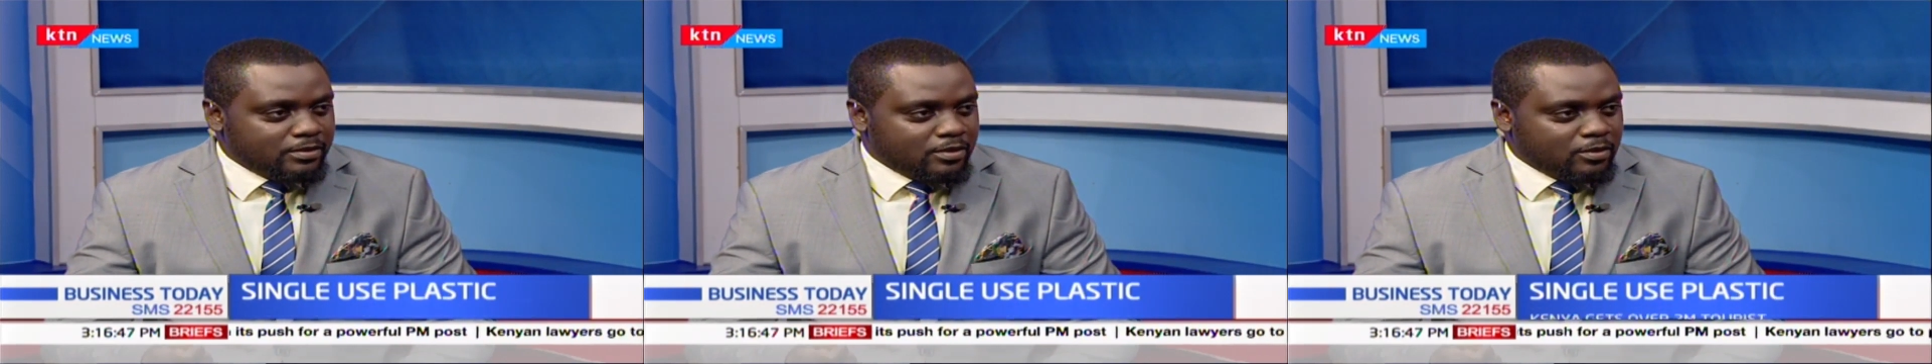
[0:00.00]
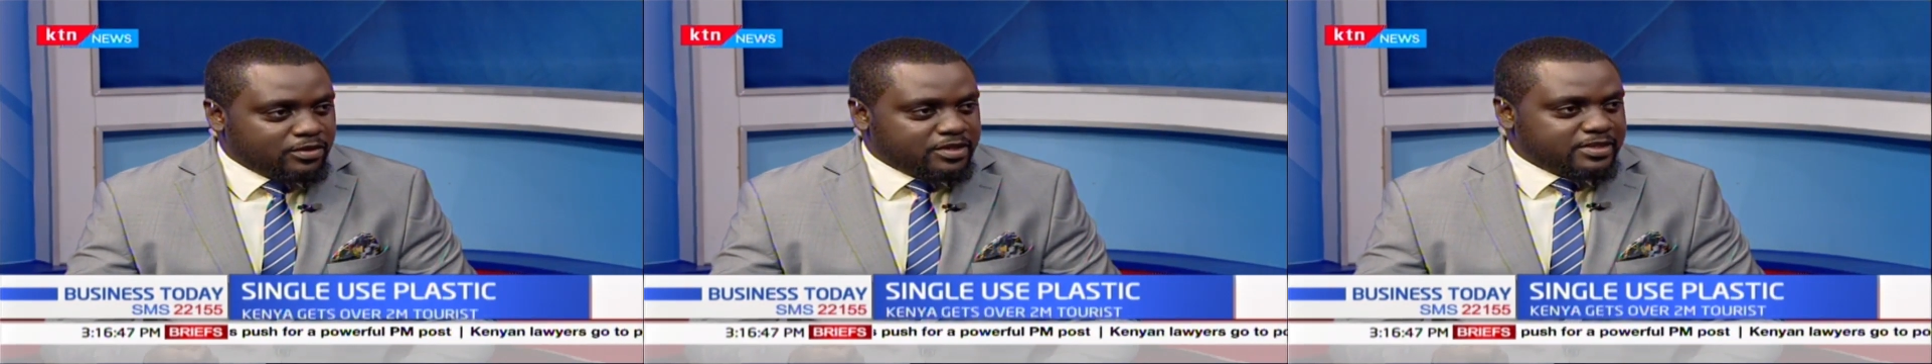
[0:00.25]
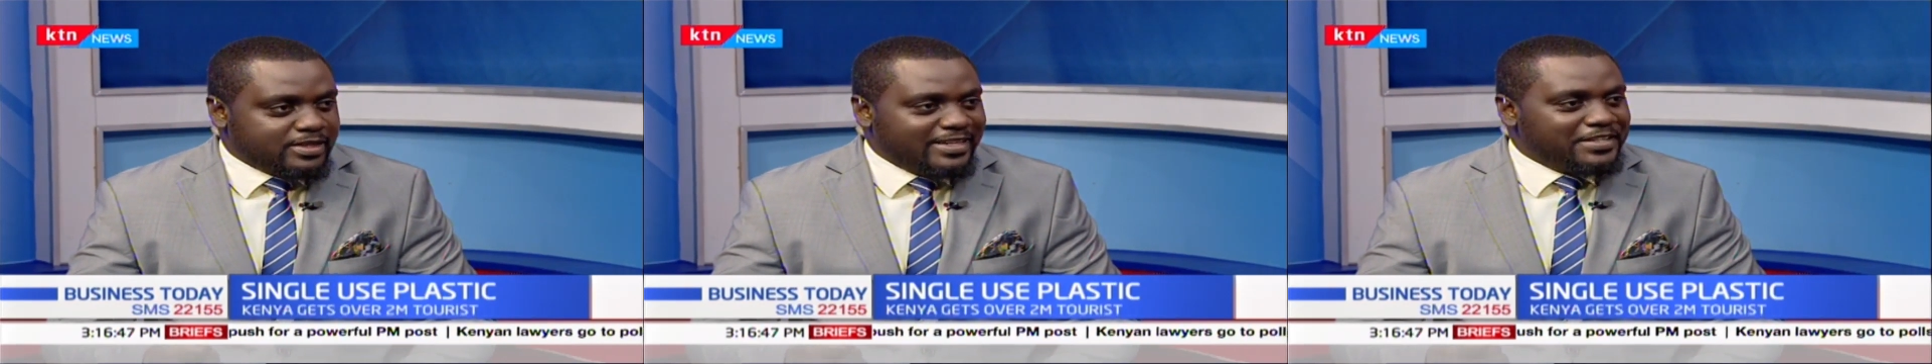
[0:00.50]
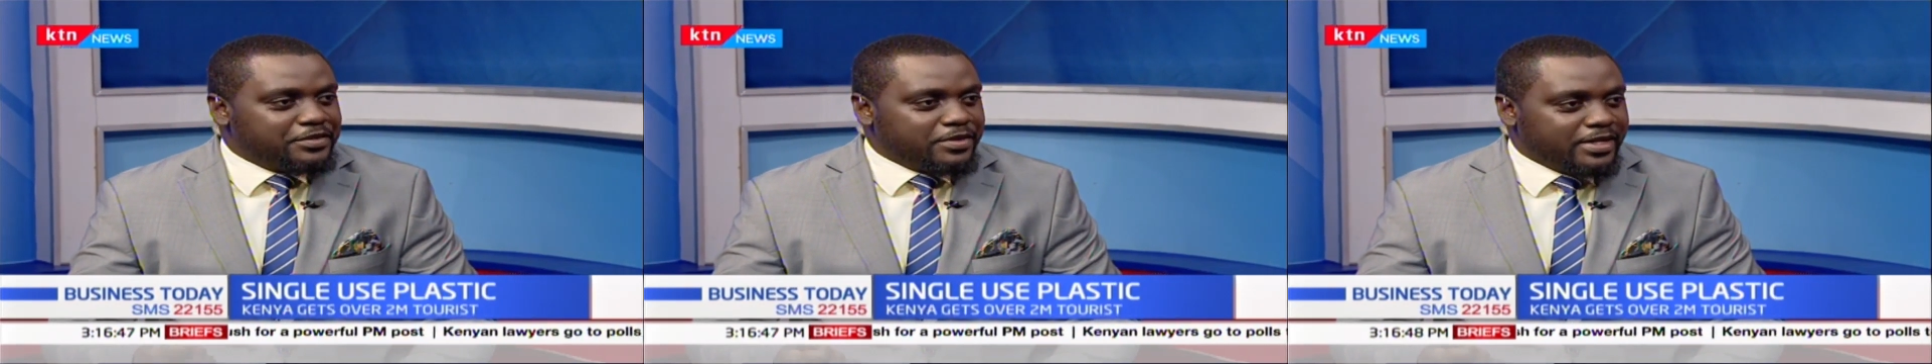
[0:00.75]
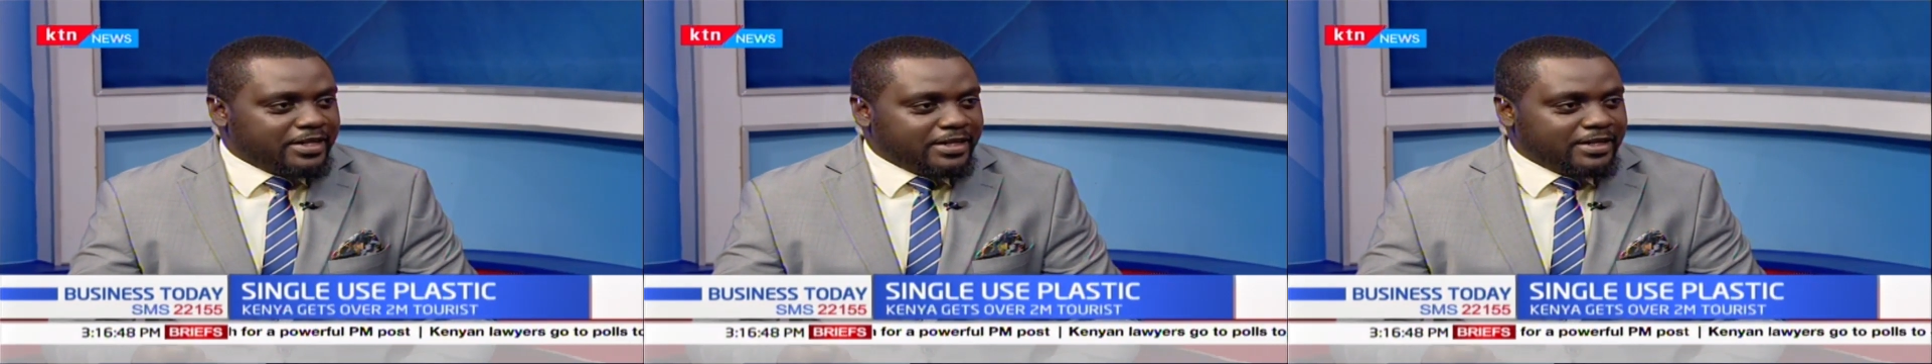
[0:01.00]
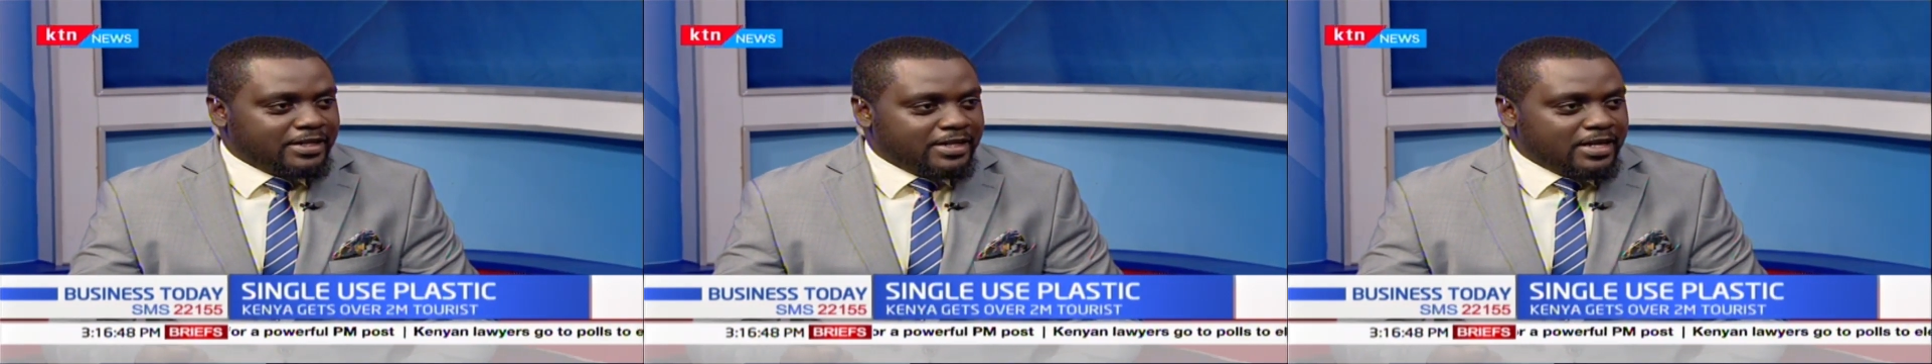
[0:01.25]
all this
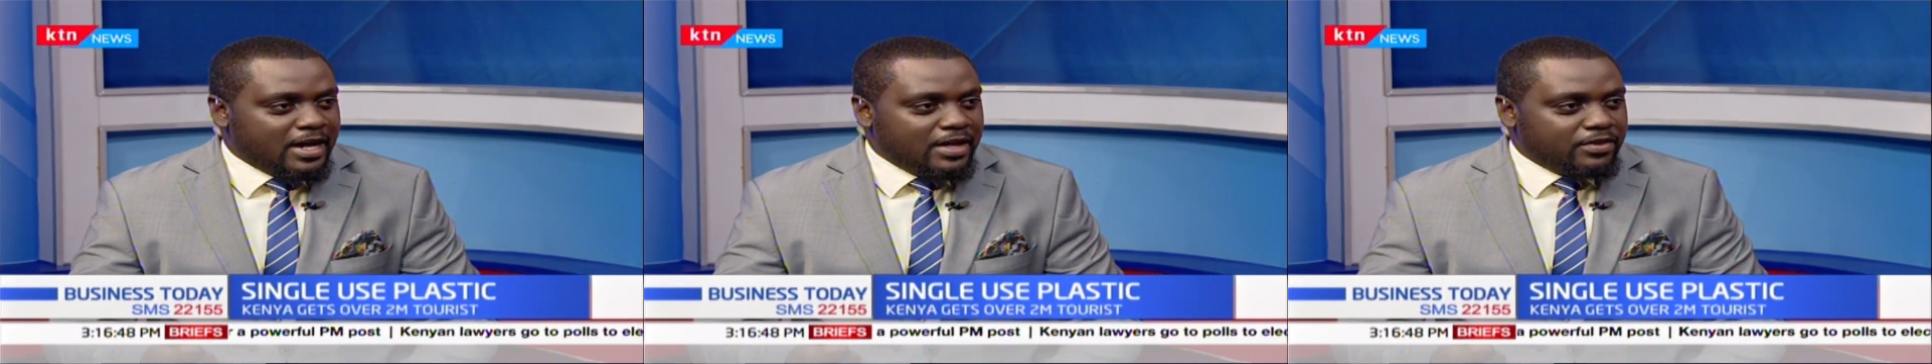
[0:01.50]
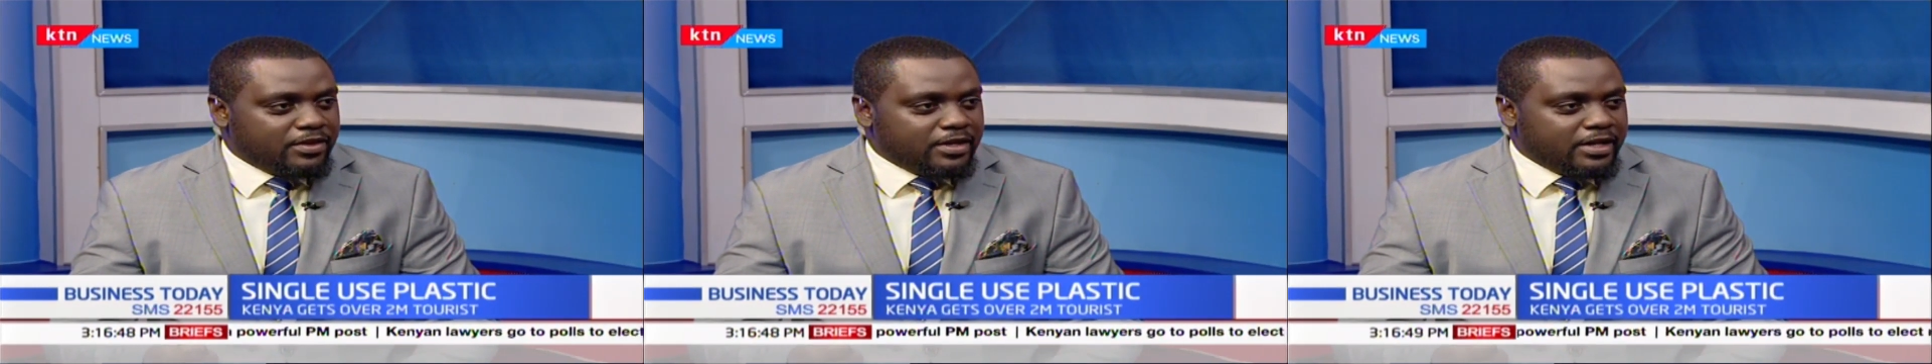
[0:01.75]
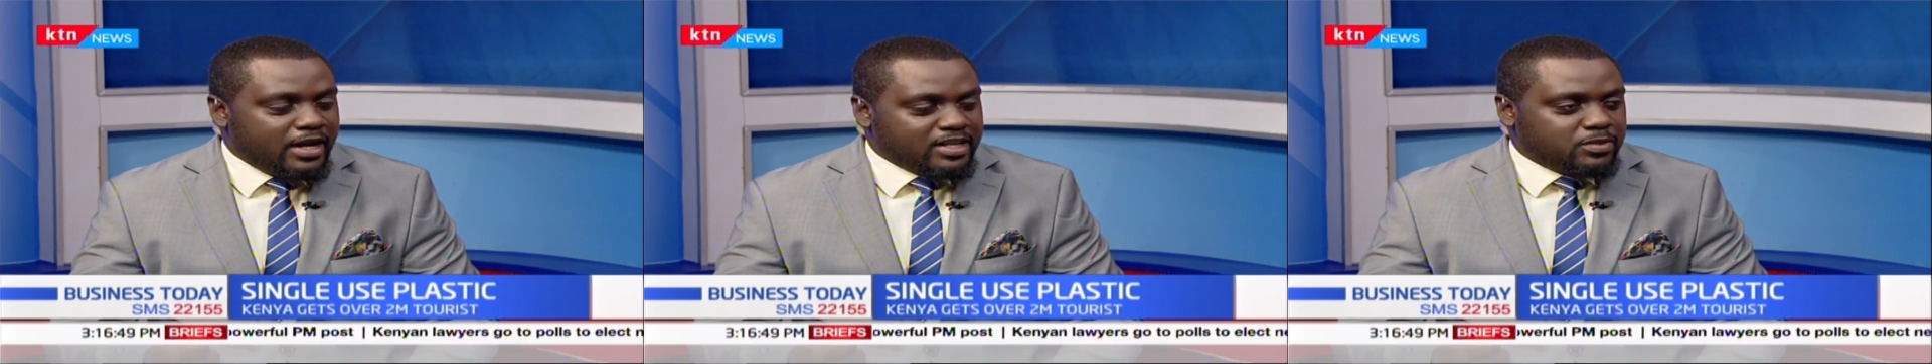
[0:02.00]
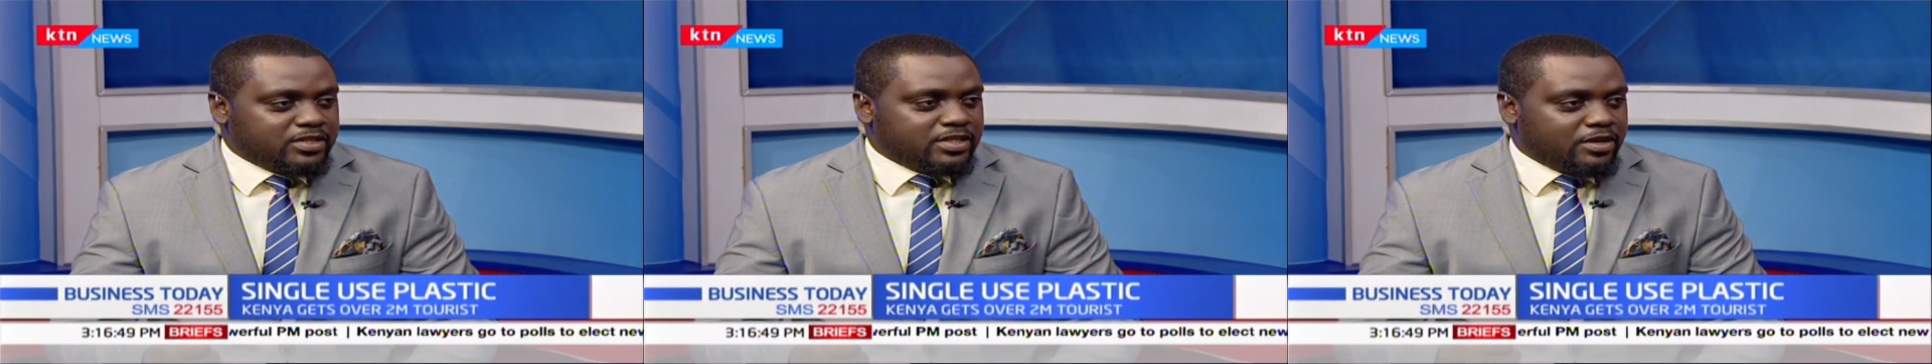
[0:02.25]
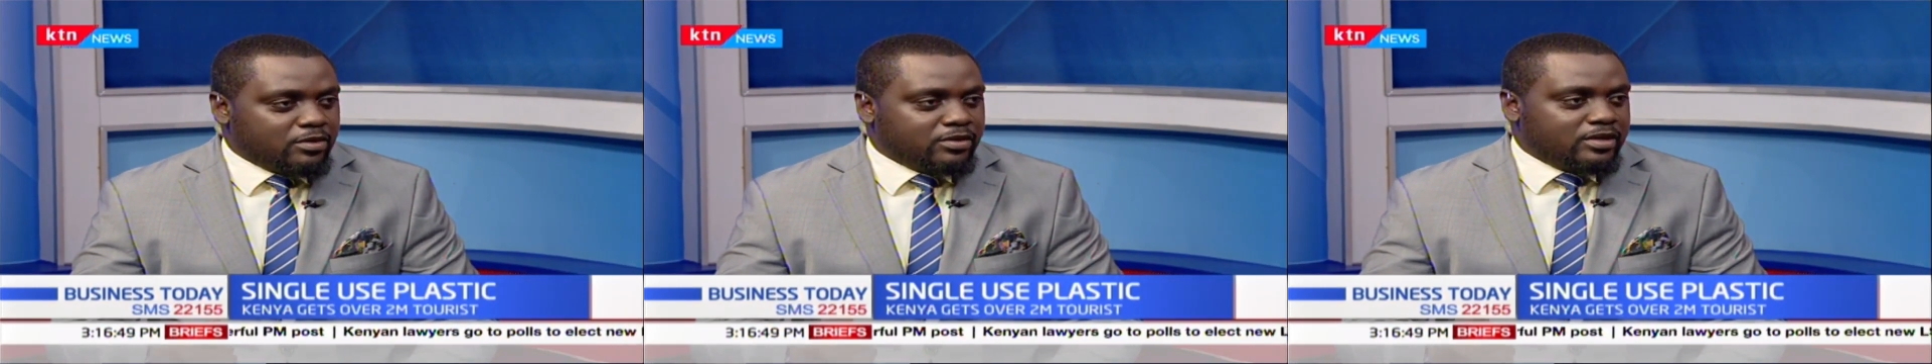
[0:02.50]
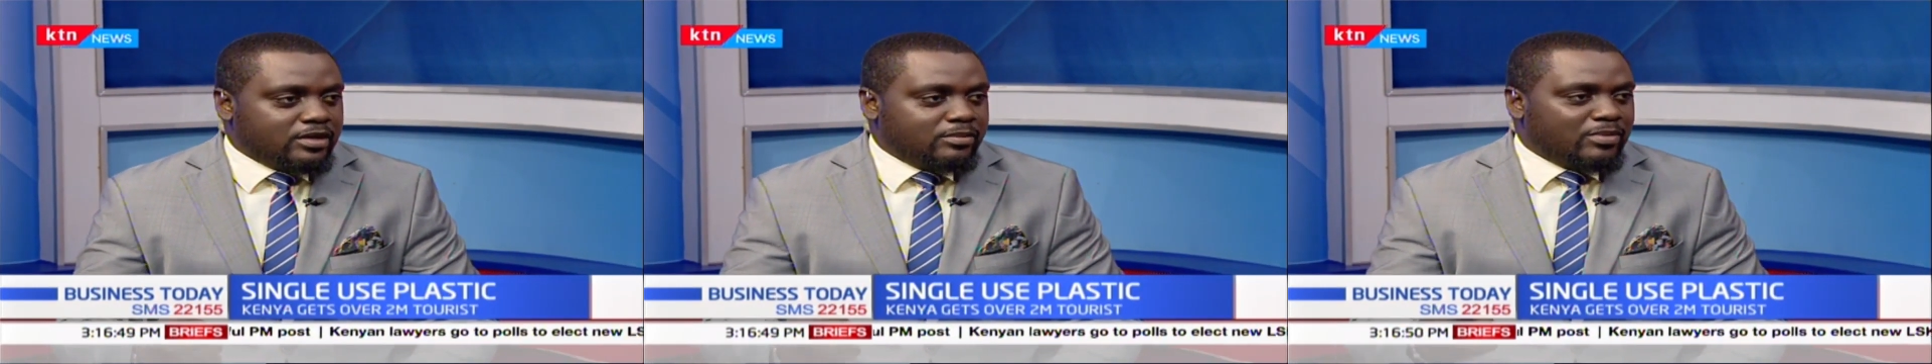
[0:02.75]
littering and the aspects
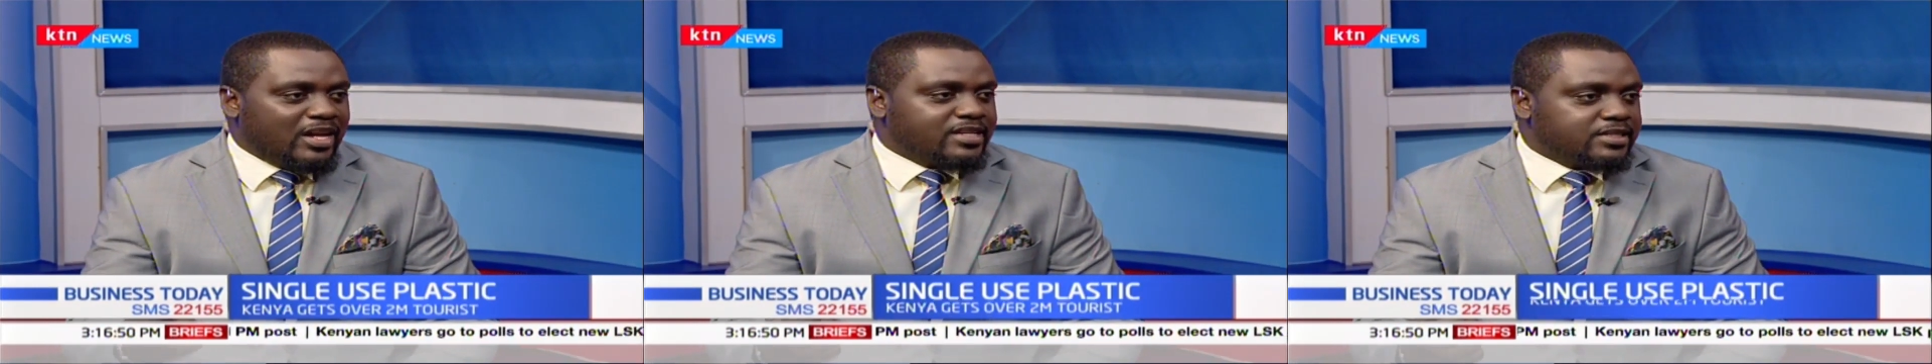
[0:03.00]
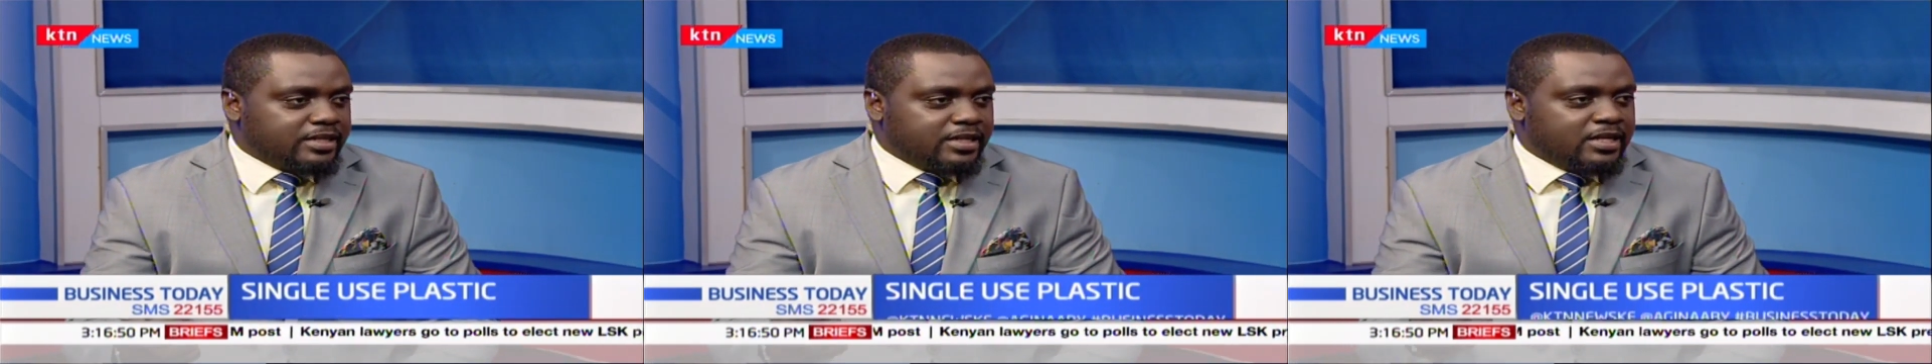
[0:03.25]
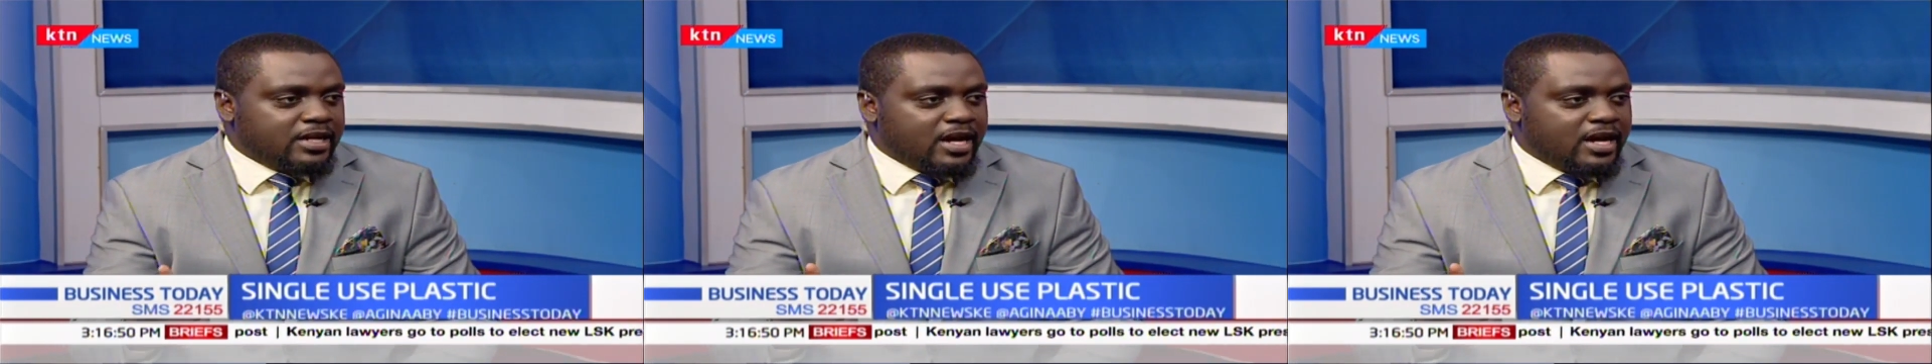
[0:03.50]
around plastic.